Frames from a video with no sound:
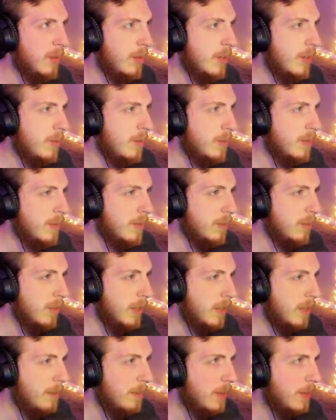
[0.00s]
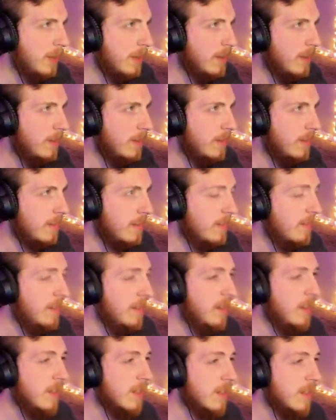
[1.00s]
once a week because your